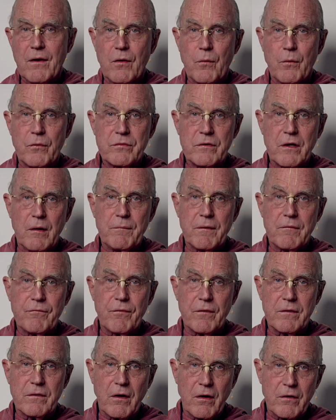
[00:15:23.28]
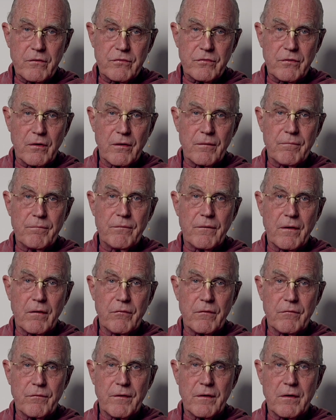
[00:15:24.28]
was coming for darshan of
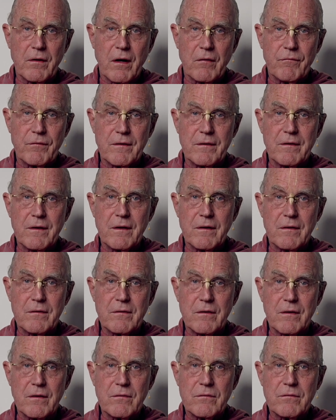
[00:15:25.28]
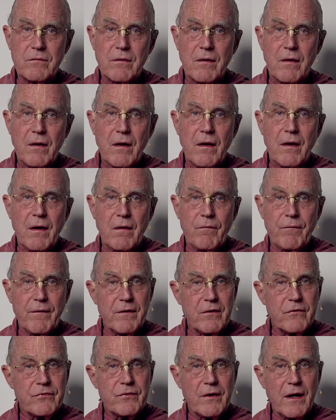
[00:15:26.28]
the Vrindavan deities, they
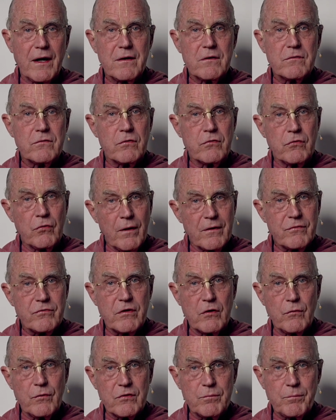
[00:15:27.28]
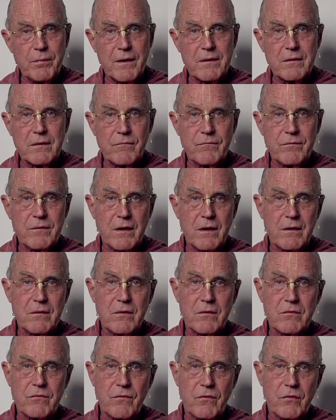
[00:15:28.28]
decided to dress their respective
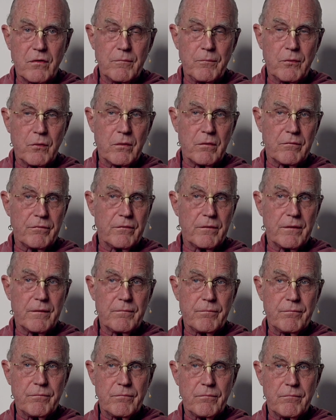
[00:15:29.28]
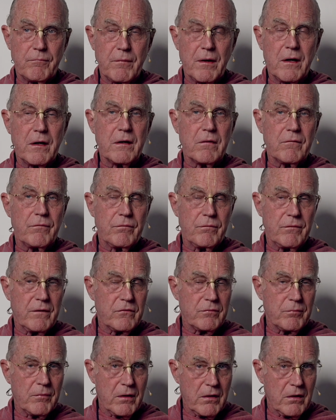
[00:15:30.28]
deities very beautifully. Many of
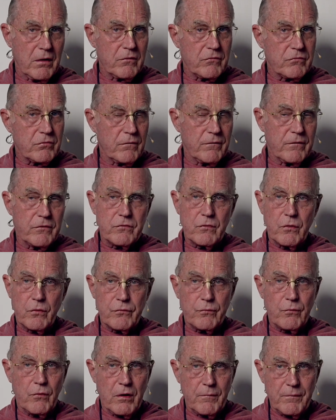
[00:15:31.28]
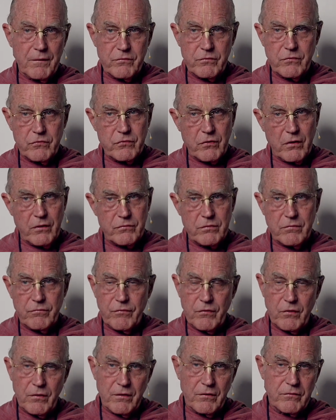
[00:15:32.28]
these mahants, or these Goswamis in charge of
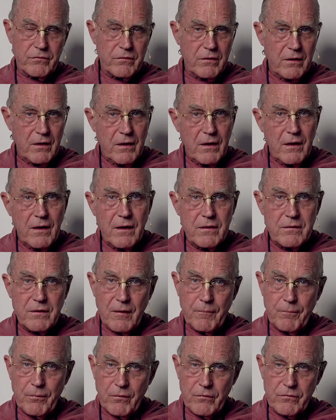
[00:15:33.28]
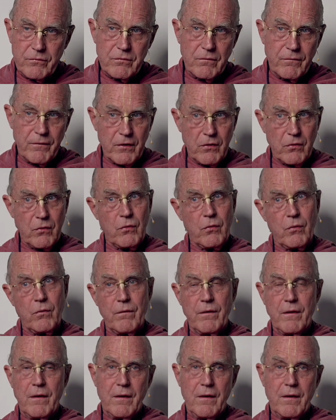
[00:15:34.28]
various temples, they heard,